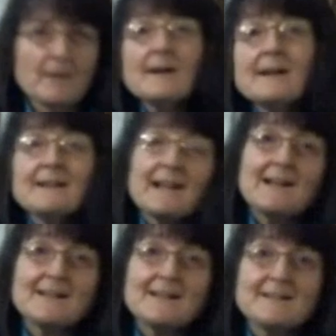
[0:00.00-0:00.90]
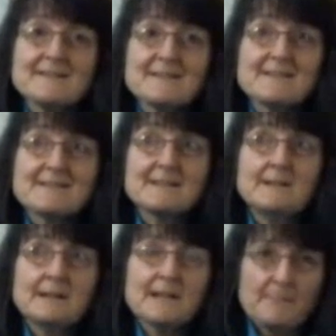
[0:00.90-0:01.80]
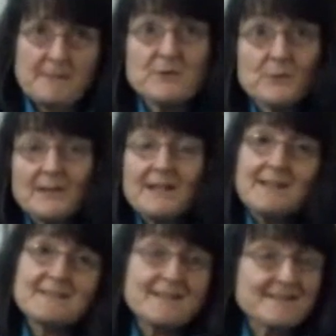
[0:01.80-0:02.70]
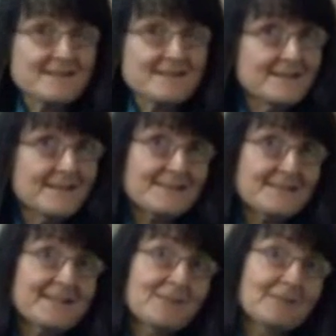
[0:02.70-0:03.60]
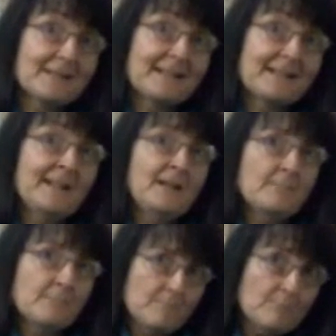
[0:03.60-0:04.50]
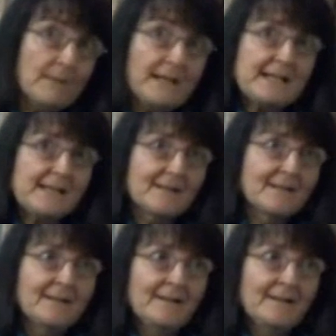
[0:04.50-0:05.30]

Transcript: Mayan calendars coming to an end doesn't necessarily mean